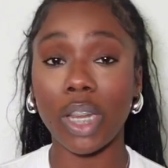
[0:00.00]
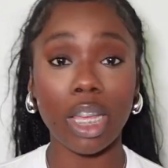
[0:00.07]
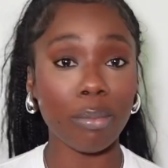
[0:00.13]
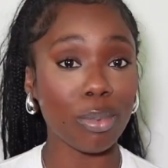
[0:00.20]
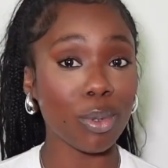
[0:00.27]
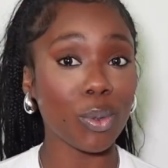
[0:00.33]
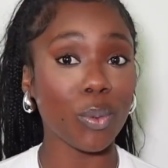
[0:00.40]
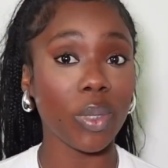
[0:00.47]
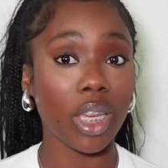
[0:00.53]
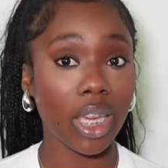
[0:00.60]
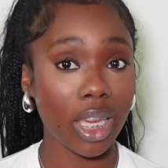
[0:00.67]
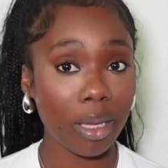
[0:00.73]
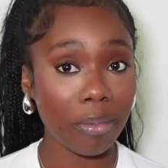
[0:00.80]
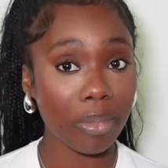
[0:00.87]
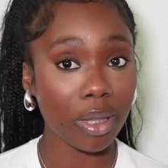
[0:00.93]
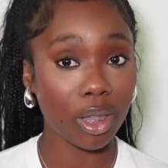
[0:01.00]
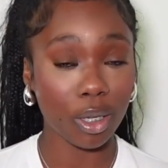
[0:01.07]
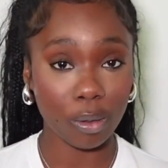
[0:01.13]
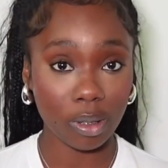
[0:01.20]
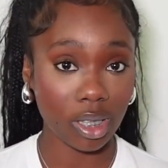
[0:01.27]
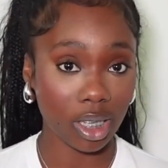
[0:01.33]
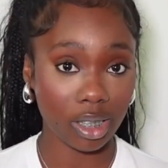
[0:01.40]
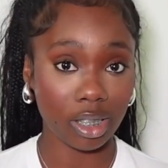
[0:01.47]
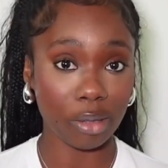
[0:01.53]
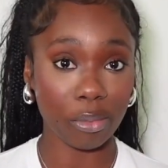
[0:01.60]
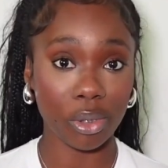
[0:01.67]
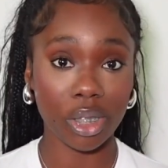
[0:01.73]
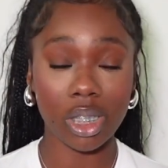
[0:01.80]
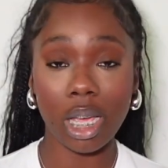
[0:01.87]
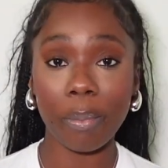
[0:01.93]
able to keep those
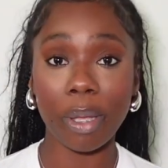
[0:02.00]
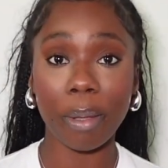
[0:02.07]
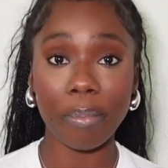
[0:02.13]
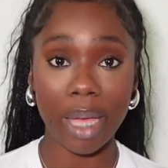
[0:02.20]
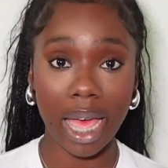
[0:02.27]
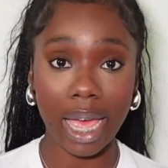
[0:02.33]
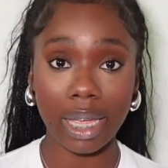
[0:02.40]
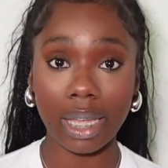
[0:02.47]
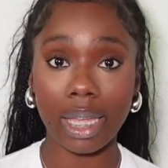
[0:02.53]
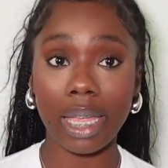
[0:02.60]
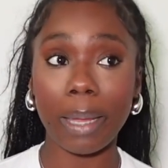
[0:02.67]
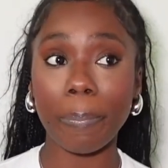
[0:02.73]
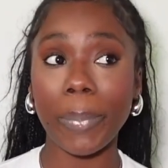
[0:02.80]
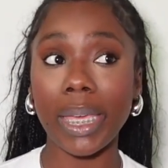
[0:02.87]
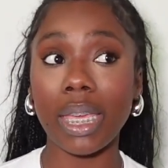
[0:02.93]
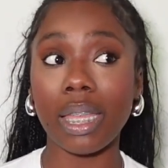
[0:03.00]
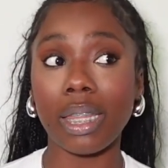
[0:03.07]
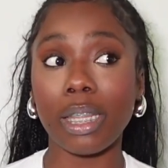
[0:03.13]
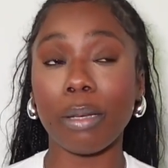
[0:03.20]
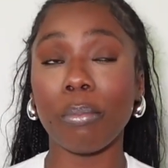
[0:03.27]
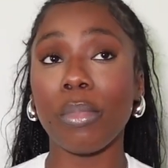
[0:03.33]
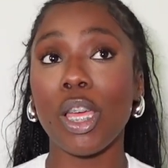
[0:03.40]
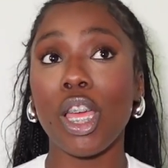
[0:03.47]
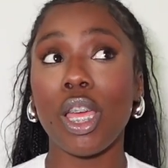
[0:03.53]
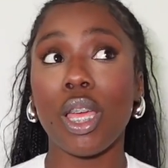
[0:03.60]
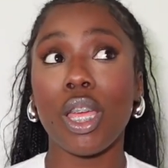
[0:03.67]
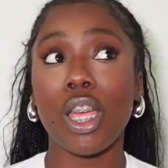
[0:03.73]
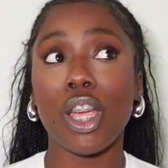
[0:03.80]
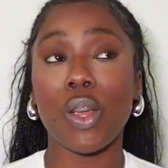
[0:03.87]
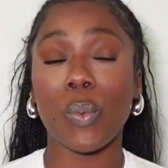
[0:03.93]
customers coming back and making them
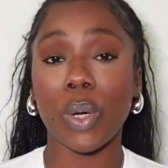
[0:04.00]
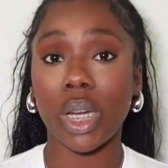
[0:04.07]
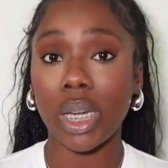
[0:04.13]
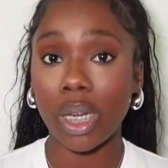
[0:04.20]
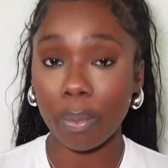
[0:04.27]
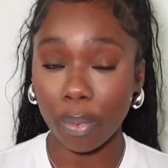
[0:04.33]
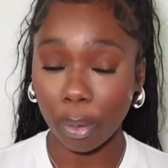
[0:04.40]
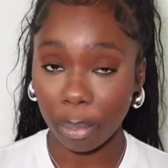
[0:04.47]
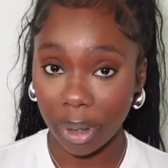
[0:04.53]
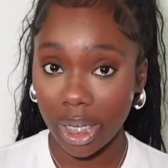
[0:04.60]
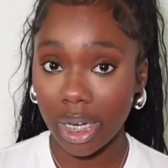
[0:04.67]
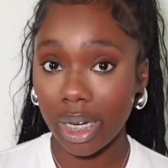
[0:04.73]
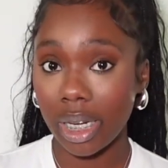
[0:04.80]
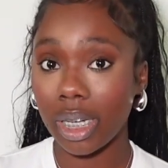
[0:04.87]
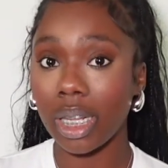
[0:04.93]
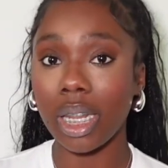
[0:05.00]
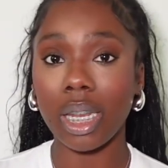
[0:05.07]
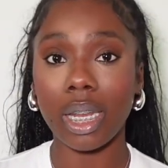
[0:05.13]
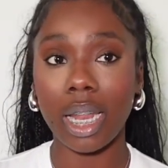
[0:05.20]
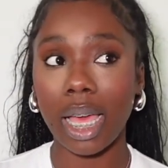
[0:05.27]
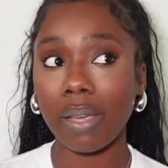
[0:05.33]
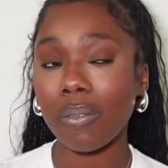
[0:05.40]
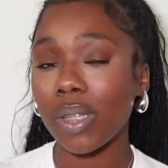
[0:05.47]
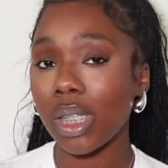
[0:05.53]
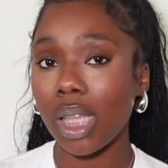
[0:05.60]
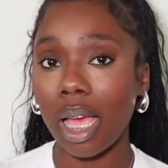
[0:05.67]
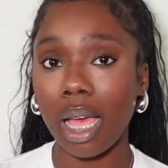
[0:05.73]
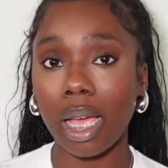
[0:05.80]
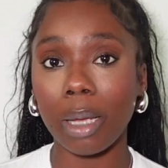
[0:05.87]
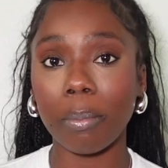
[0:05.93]
repeated
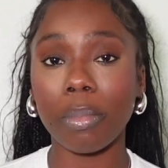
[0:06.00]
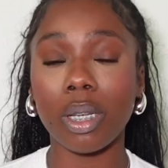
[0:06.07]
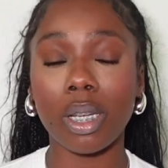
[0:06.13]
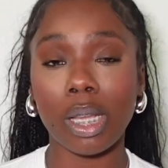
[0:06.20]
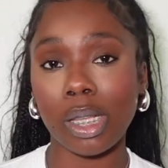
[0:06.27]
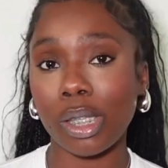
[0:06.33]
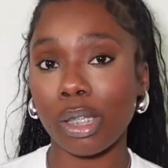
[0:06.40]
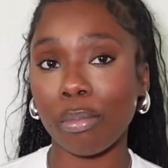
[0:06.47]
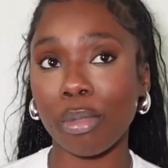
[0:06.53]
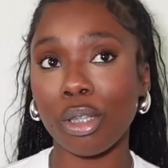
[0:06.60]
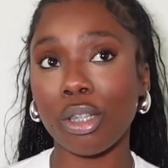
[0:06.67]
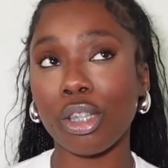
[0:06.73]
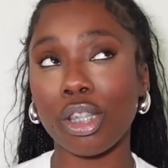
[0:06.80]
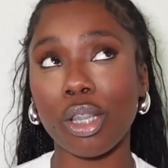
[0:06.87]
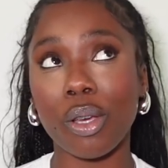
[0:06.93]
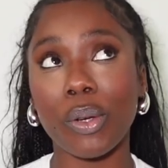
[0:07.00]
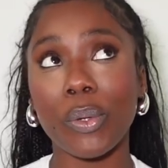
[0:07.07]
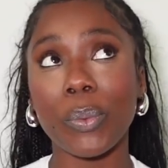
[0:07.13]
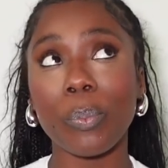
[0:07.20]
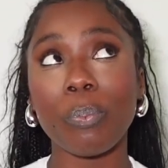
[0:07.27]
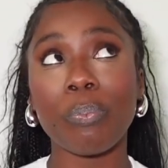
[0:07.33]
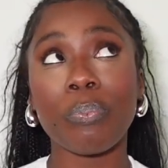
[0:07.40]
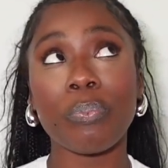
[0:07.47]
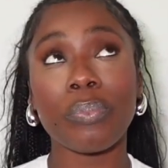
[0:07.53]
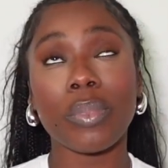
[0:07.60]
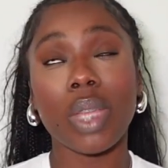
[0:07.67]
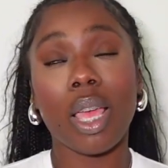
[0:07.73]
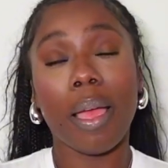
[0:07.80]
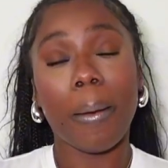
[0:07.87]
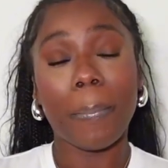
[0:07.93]
lifetime customers? So
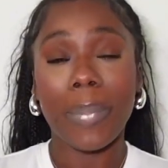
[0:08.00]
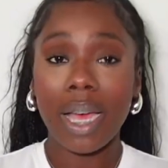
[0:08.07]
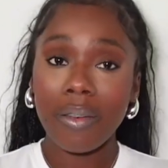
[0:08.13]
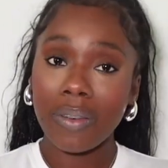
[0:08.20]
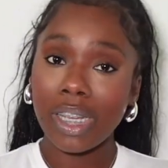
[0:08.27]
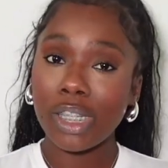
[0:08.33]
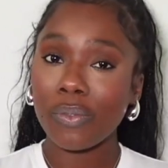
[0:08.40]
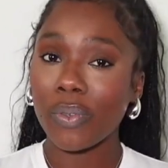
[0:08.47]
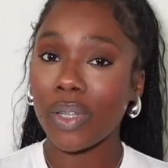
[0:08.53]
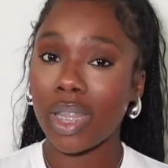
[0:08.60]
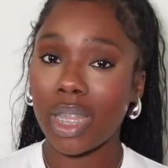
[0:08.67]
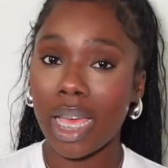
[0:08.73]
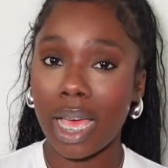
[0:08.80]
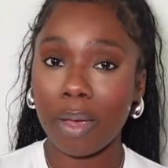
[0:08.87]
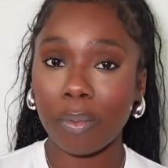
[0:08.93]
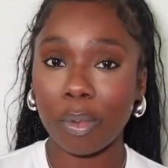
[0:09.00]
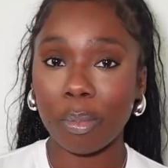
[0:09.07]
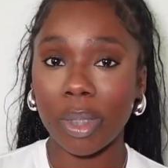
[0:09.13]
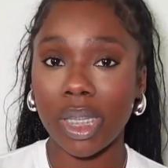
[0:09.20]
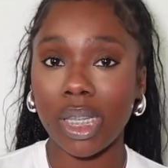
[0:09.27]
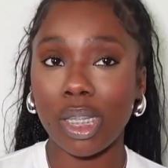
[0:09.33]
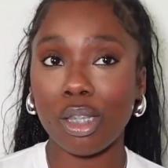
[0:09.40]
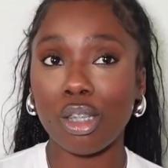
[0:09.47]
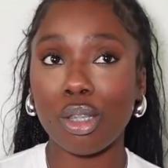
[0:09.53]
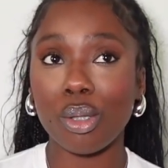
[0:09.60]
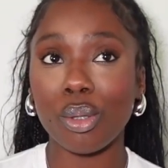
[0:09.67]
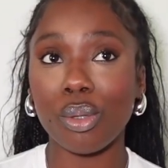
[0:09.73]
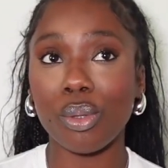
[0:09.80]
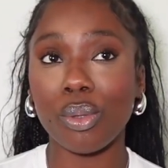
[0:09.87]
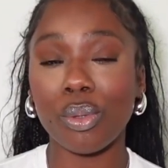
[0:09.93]
my advice for that will be
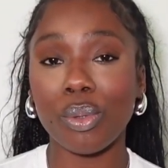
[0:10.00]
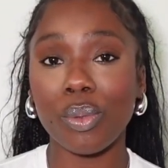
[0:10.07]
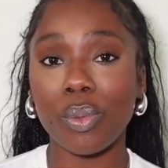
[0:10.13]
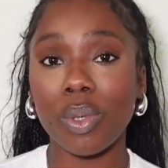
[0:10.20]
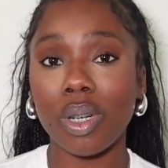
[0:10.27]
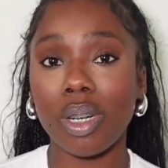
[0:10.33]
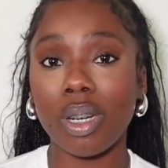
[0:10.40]
to